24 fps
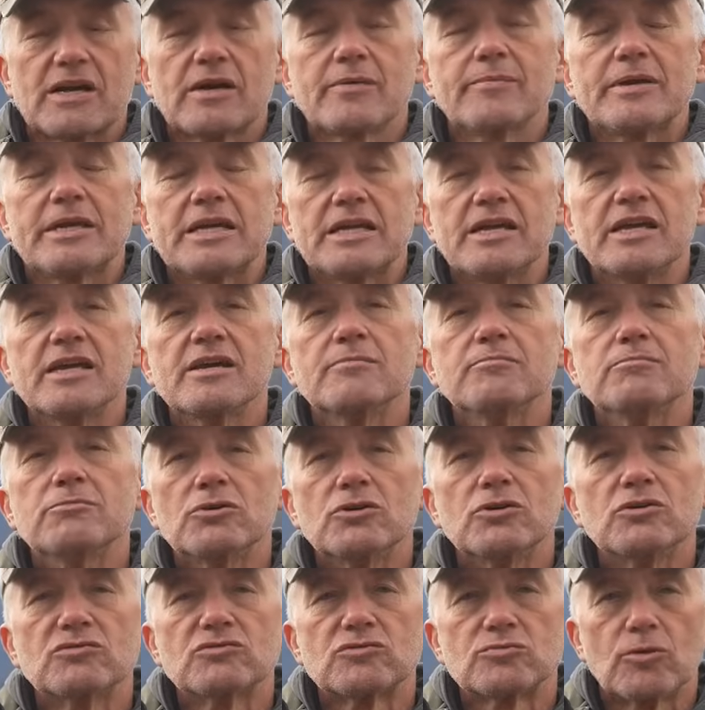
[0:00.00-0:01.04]
I mean it
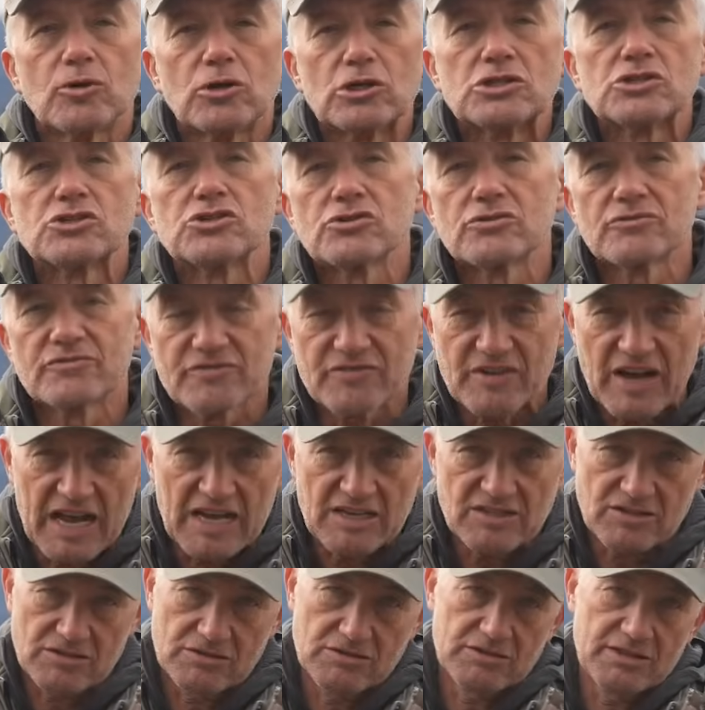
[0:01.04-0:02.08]
moves moisture
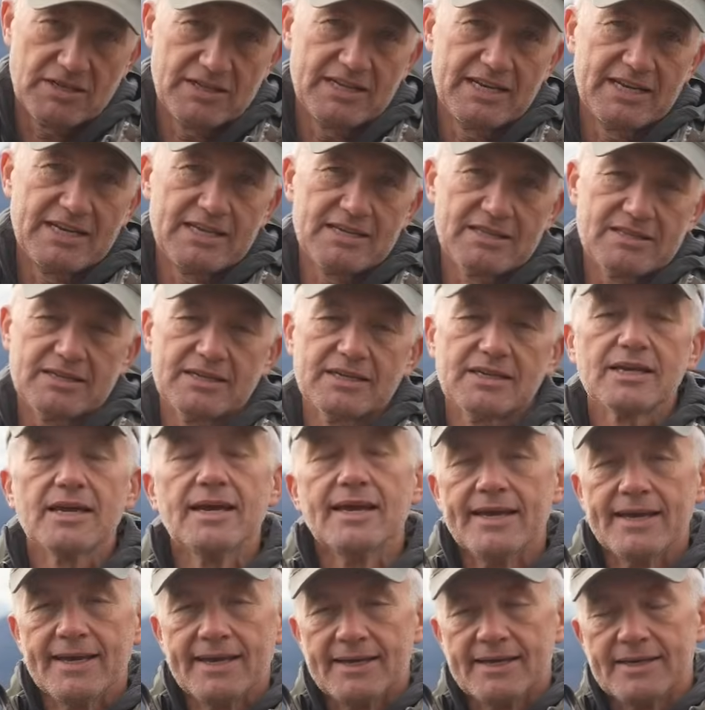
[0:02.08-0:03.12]
faster than anything,
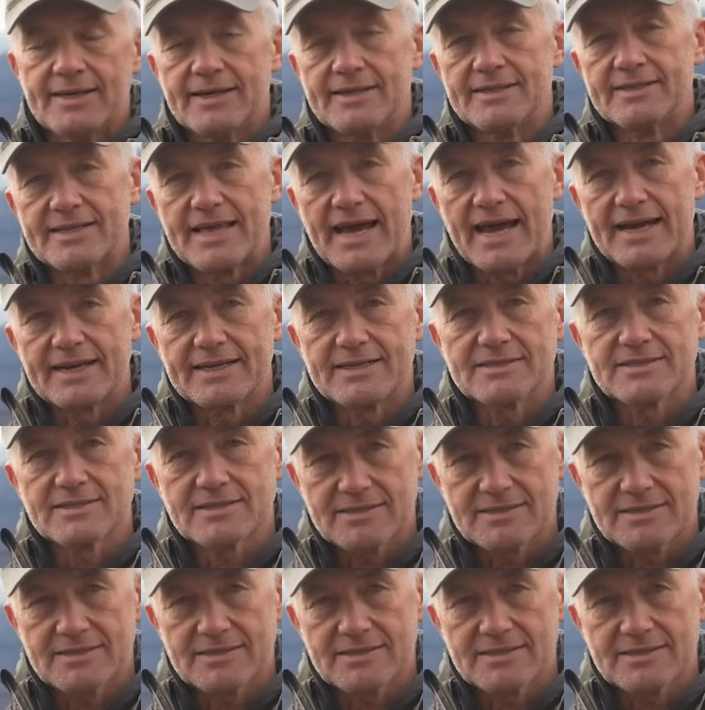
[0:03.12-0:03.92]
and that is